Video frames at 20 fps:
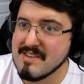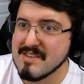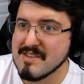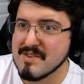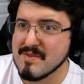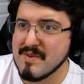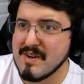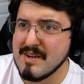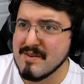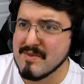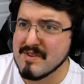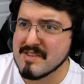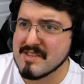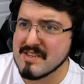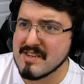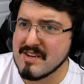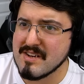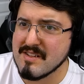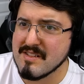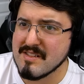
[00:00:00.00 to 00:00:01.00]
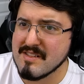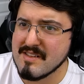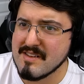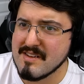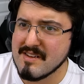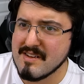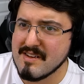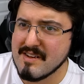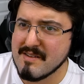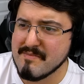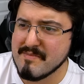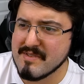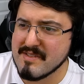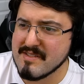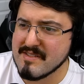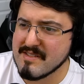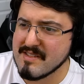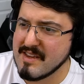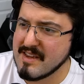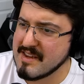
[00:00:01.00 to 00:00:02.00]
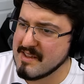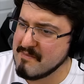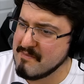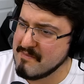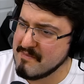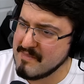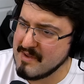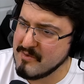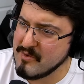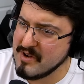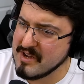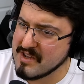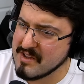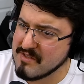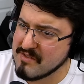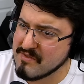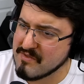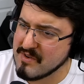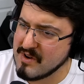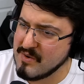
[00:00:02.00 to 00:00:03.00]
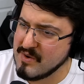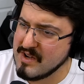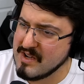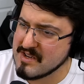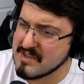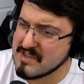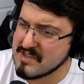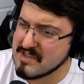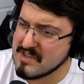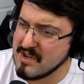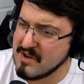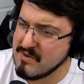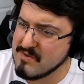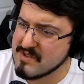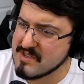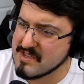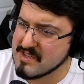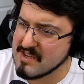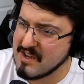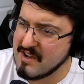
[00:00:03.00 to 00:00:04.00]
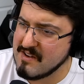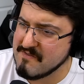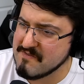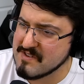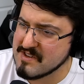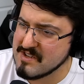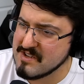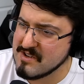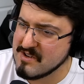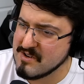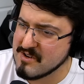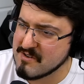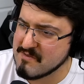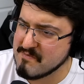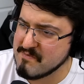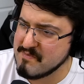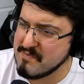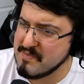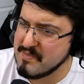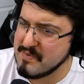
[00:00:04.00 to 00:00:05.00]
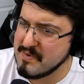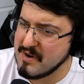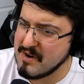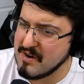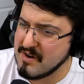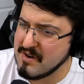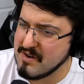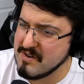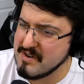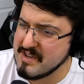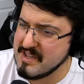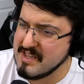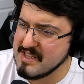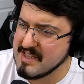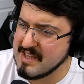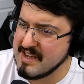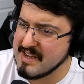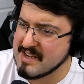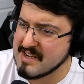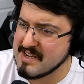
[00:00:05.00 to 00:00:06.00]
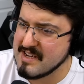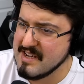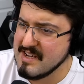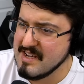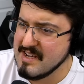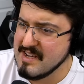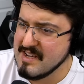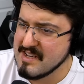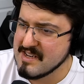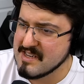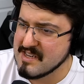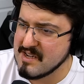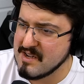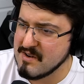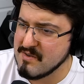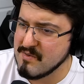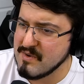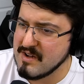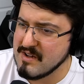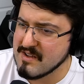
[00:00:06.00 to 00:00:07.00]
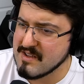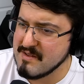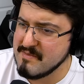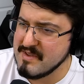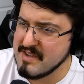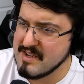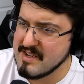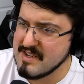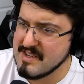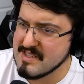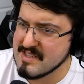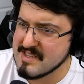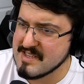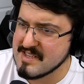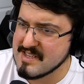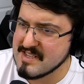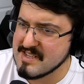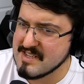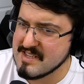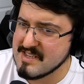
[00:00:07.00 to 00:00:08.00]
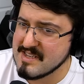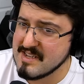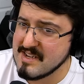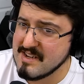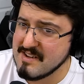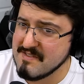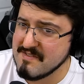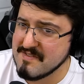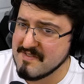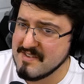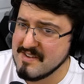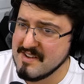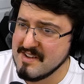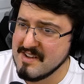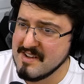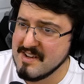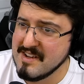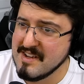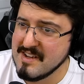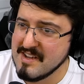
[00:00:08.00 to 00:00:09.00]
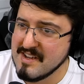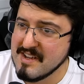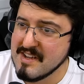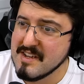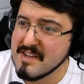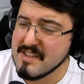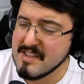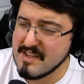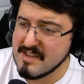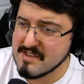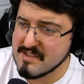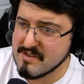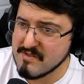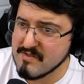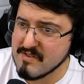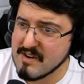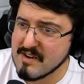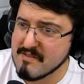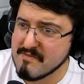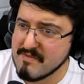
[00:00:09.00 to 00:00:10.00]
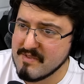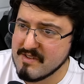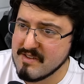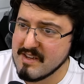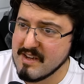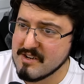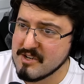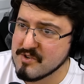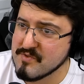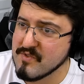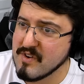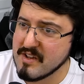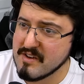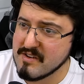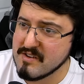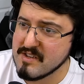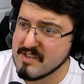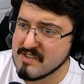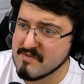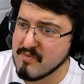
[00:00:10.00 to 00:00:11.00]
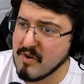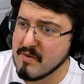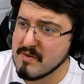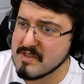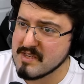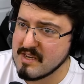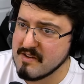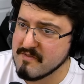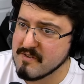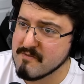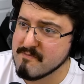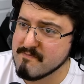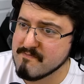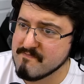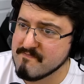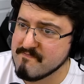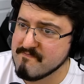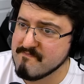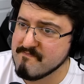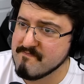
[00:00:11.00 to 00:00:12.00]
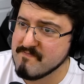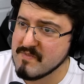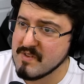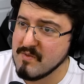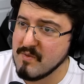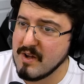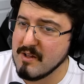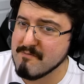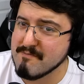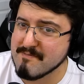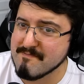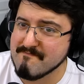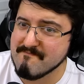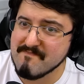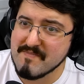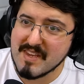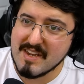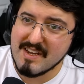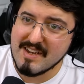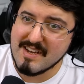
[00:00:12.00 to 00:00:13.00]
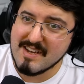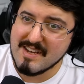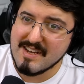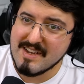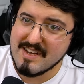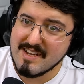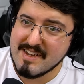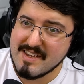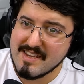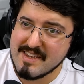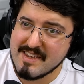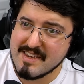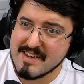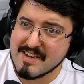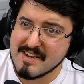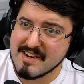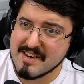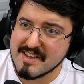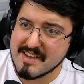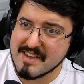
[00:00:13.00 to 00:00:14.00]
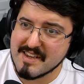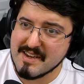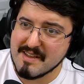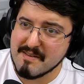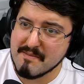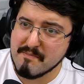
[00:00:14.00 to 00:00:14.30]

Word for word: So I was all up and thinking maybe we could throw a totes soft hook party like to welcome you and stuff. As the right, yeah, just run. It's probably safer. Well, you're gonna get